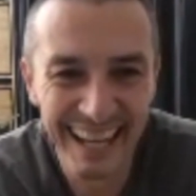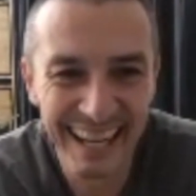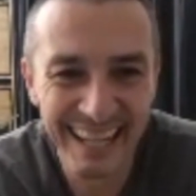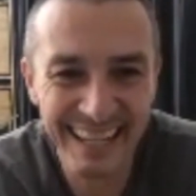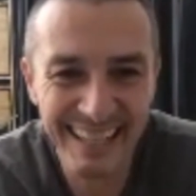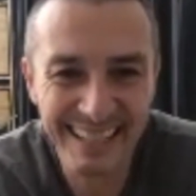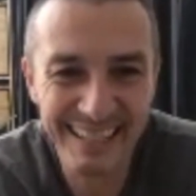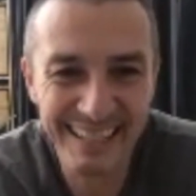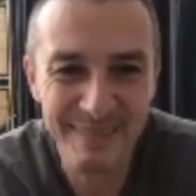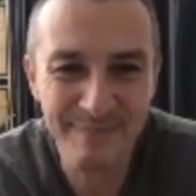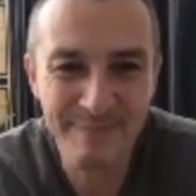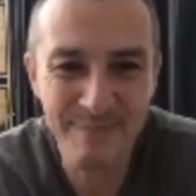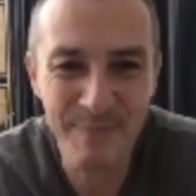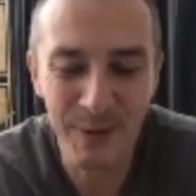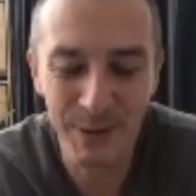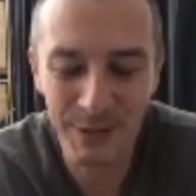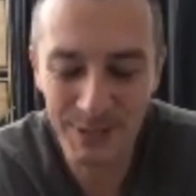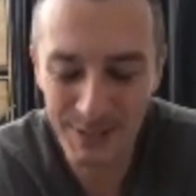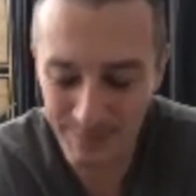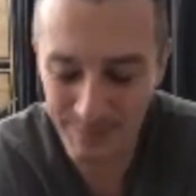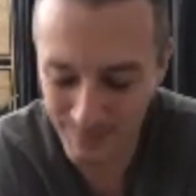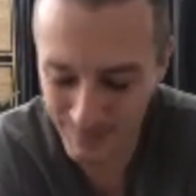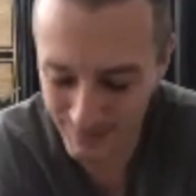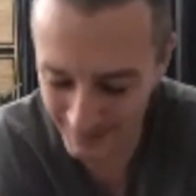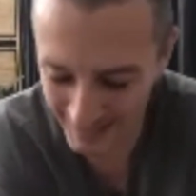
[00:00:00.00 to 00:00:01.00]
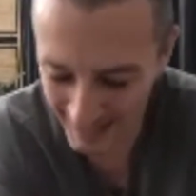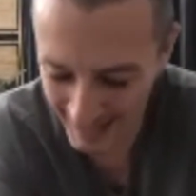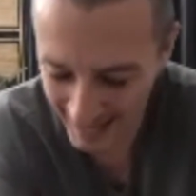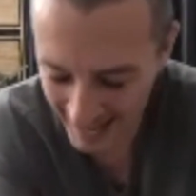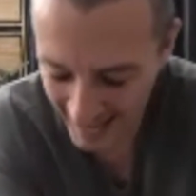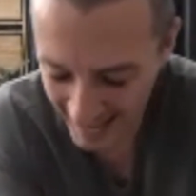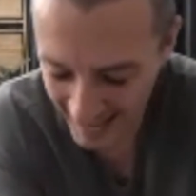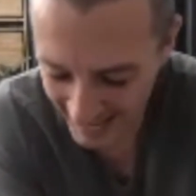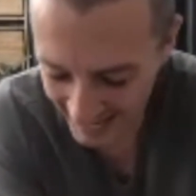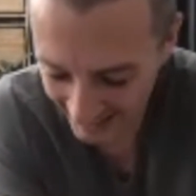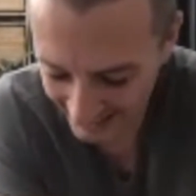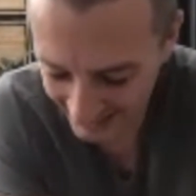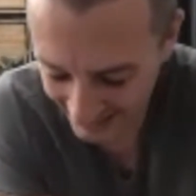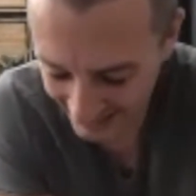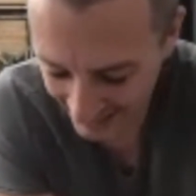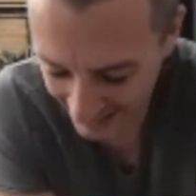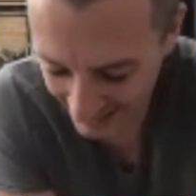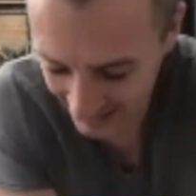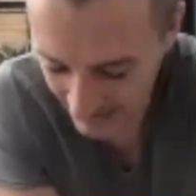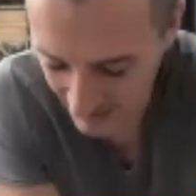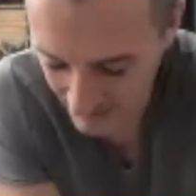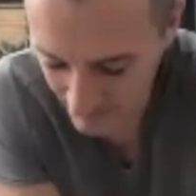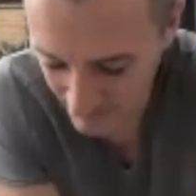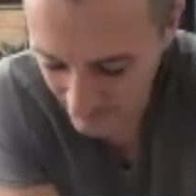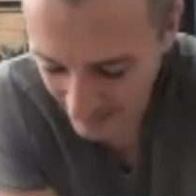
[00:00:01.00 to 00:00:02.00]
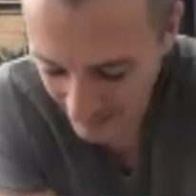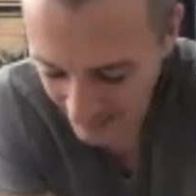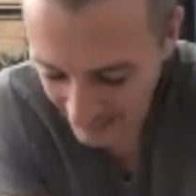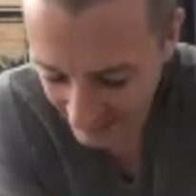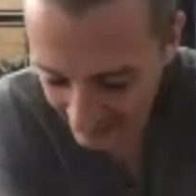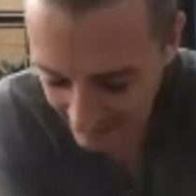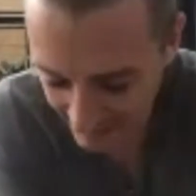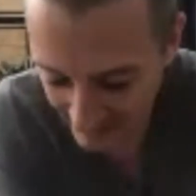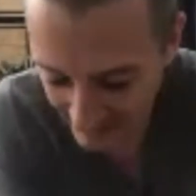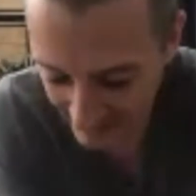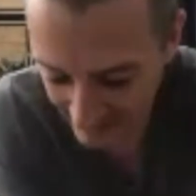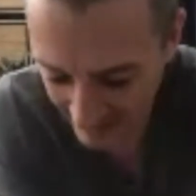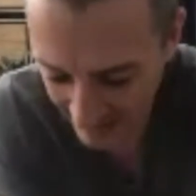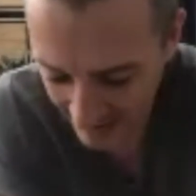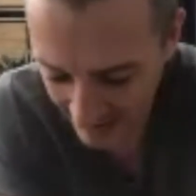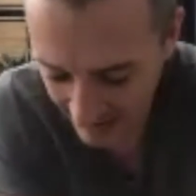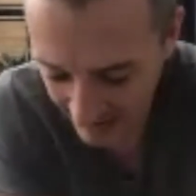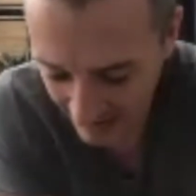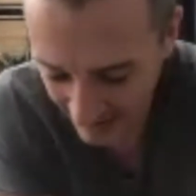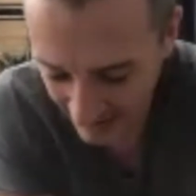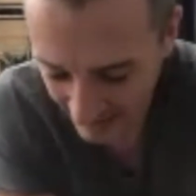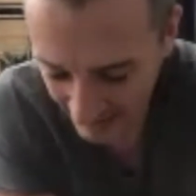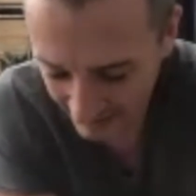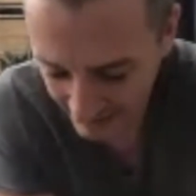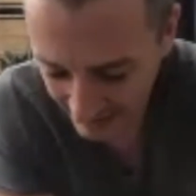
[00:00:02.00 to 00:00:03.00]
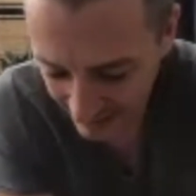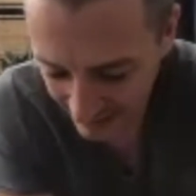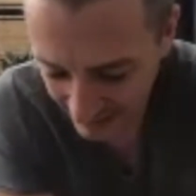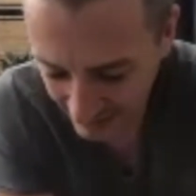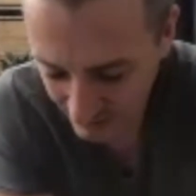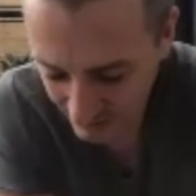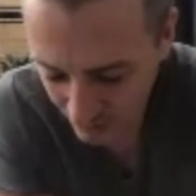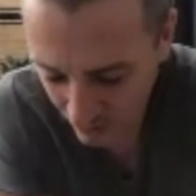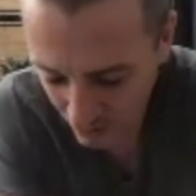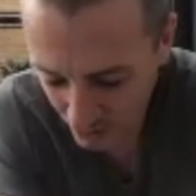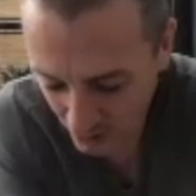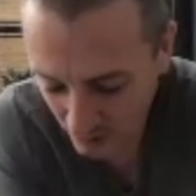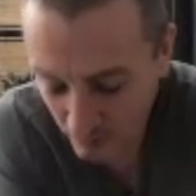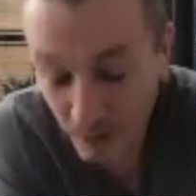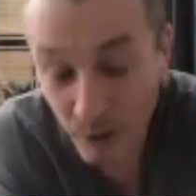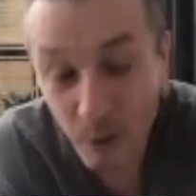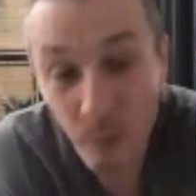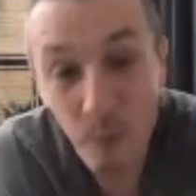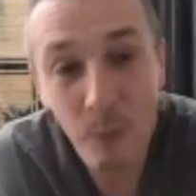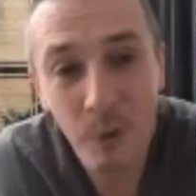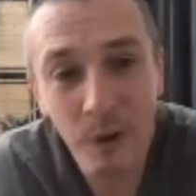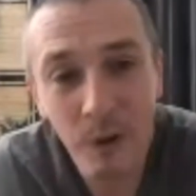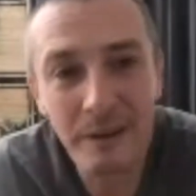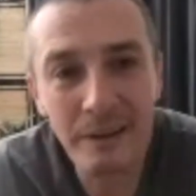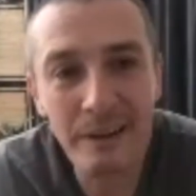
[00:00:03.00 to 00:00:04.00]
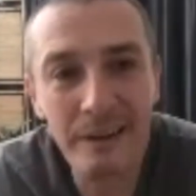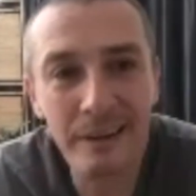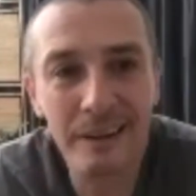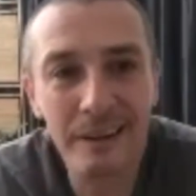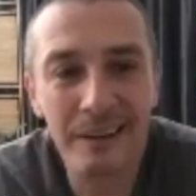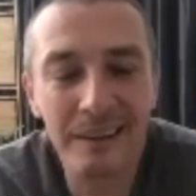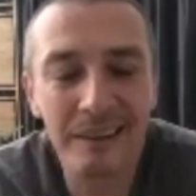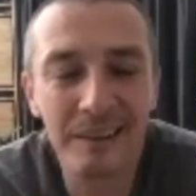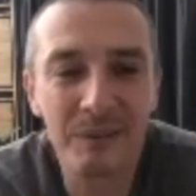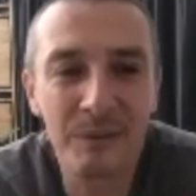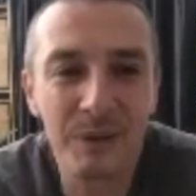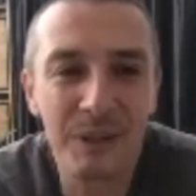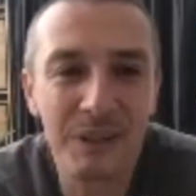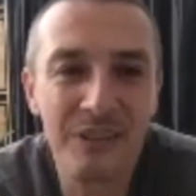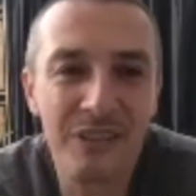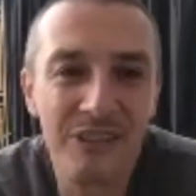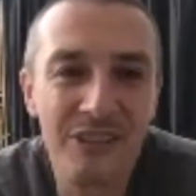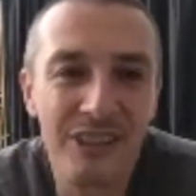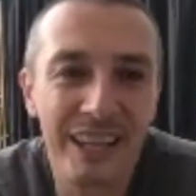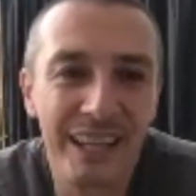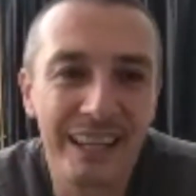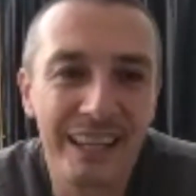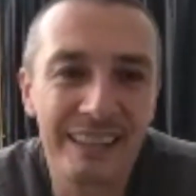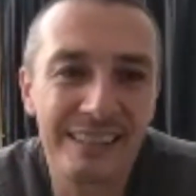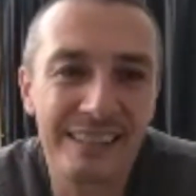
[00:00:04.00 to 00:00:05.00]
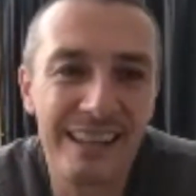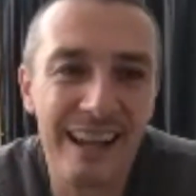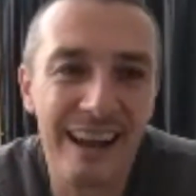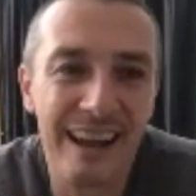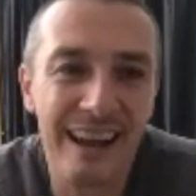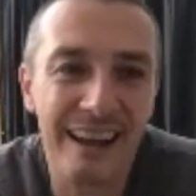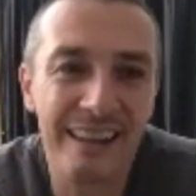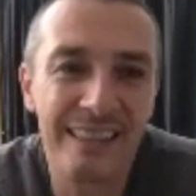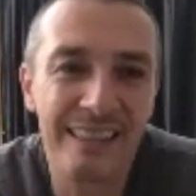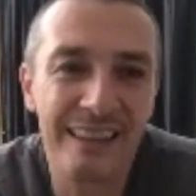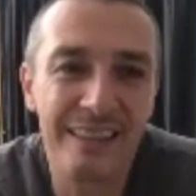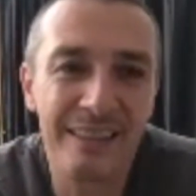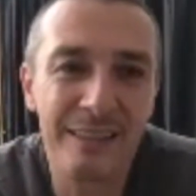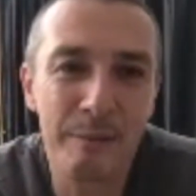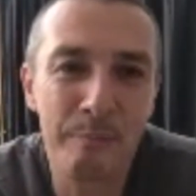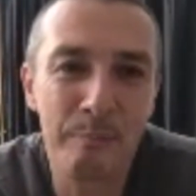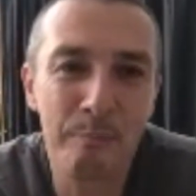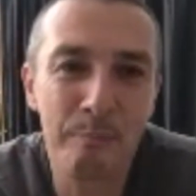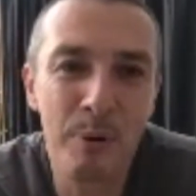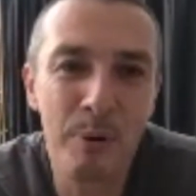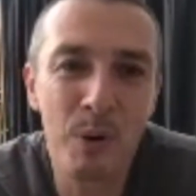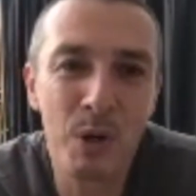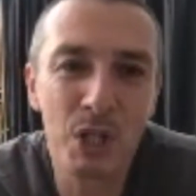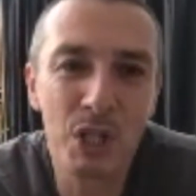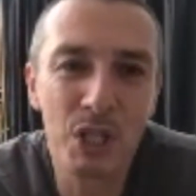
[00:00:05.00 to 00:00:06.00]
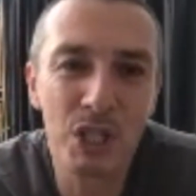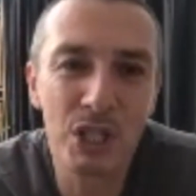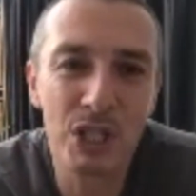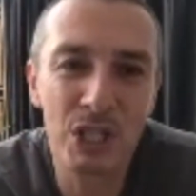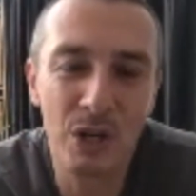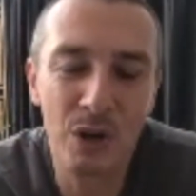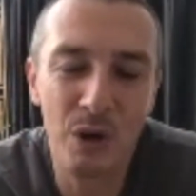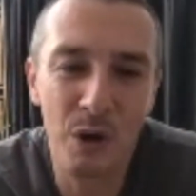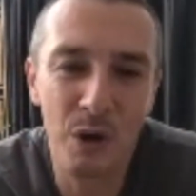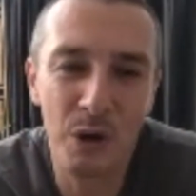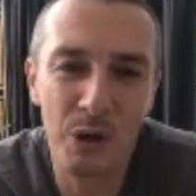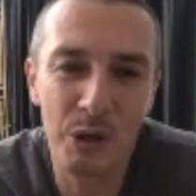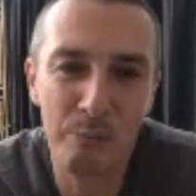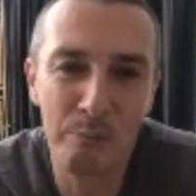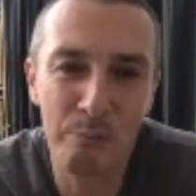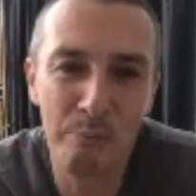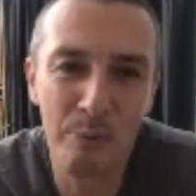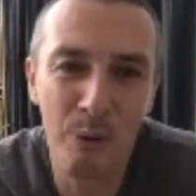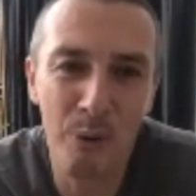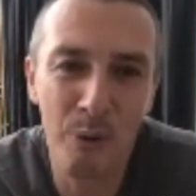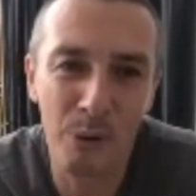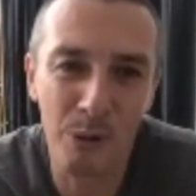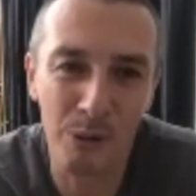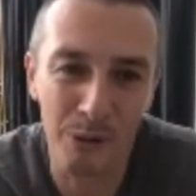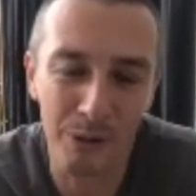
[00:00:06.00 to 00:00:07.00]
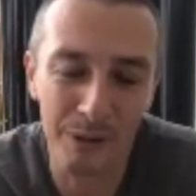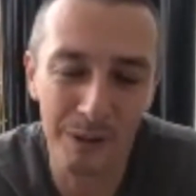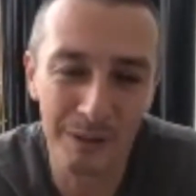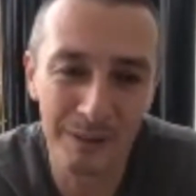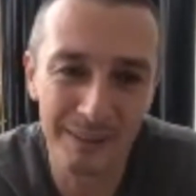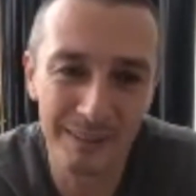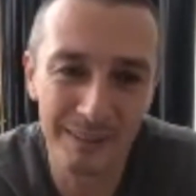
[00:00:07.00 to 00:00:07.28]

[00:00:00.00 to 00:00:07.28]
It's impossible. I talk about one thing is either the push or the pull.